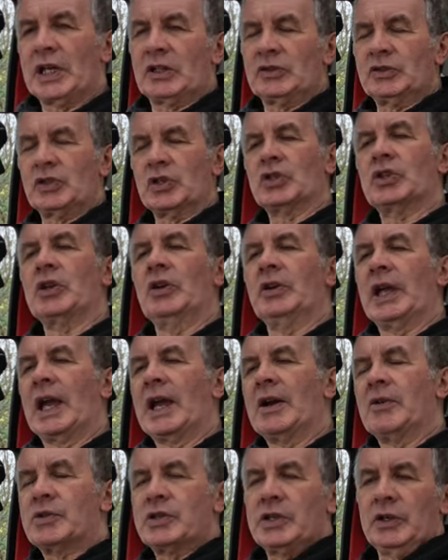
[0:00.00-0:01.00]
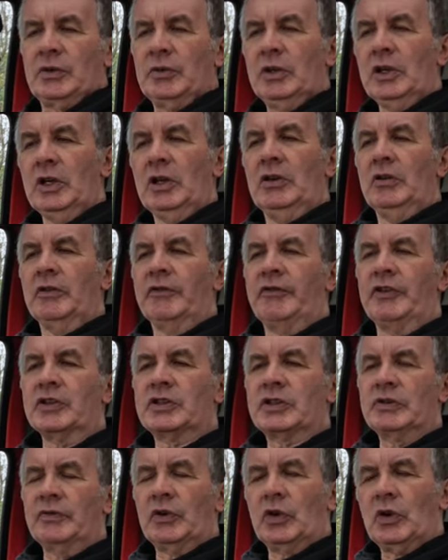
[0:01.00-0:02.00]
I'll just show you how to.
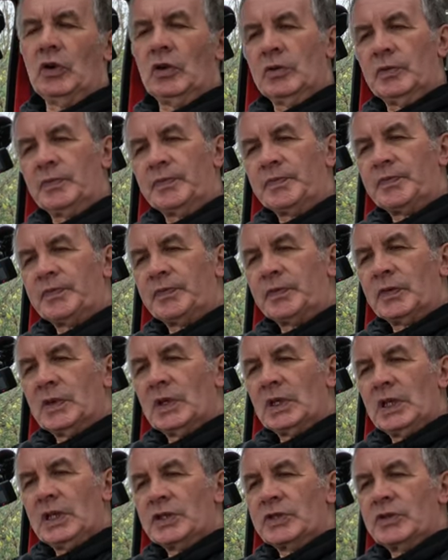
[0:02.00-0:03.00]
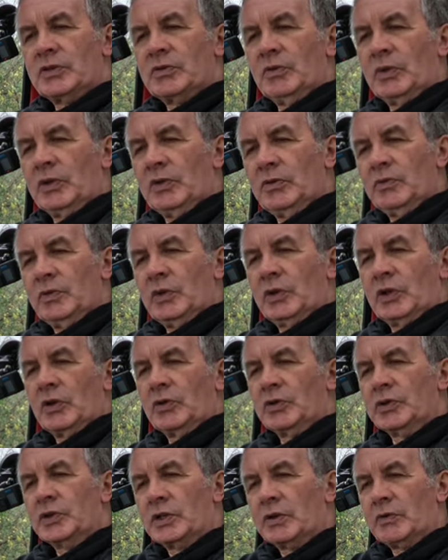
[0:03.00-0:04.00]
First of all, we'll
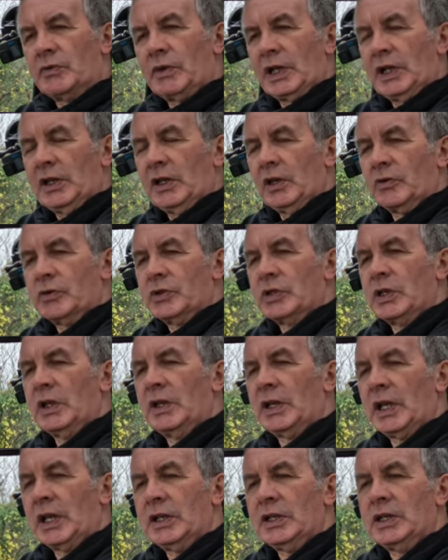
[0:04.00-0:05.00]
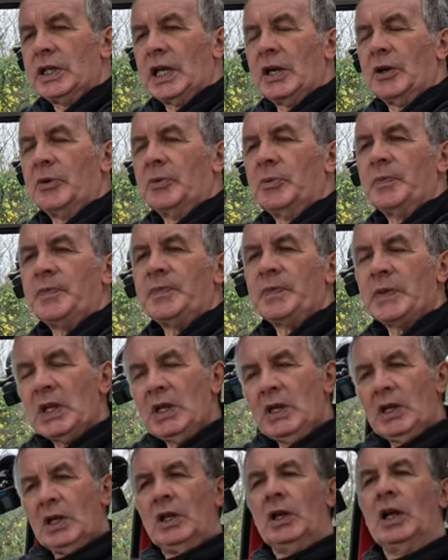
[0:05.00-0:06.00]
go onto the radio, turn that down.
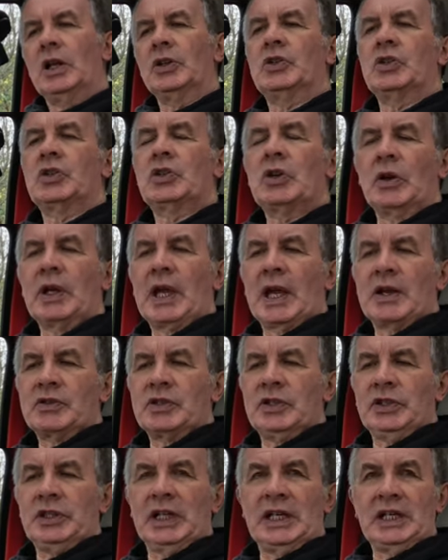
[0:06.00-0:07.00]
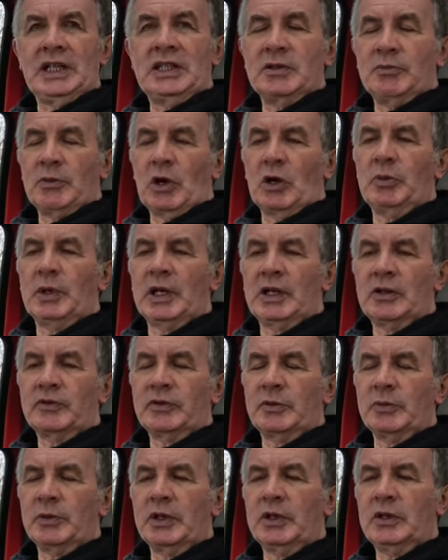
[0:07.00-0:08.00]
I'll just show you how to delete a mobile
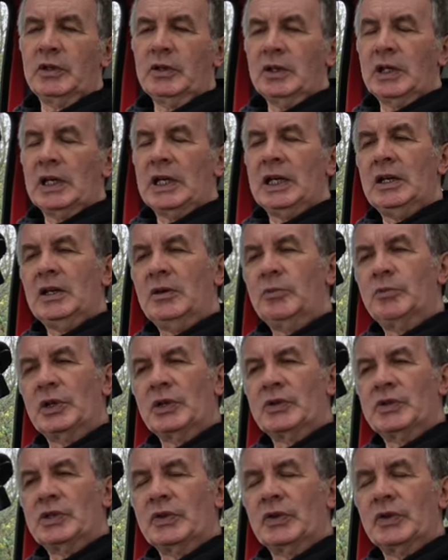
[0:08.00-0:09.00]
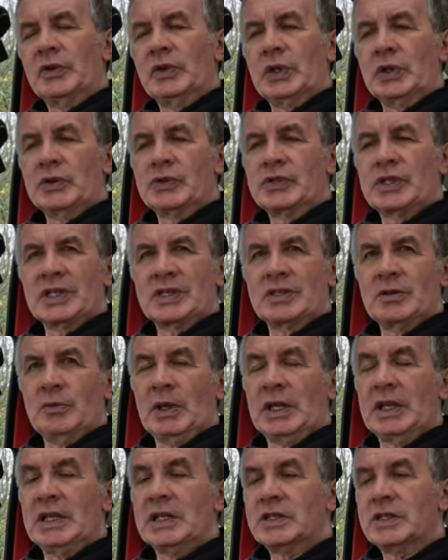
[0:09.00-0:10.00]
from the Bluetooth audio system
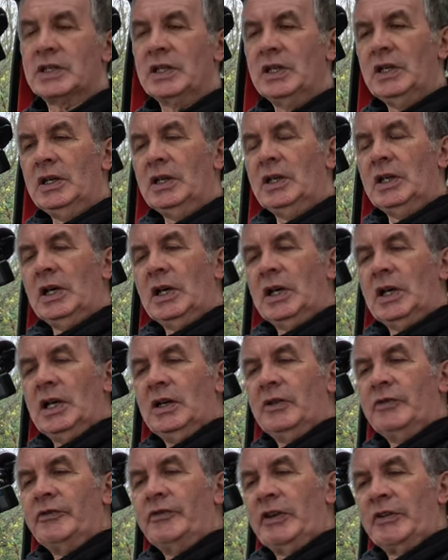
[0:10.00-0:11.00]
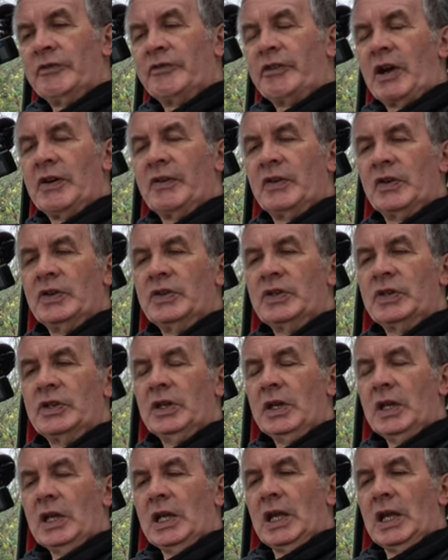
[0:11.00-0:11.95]
in this Fiat 500.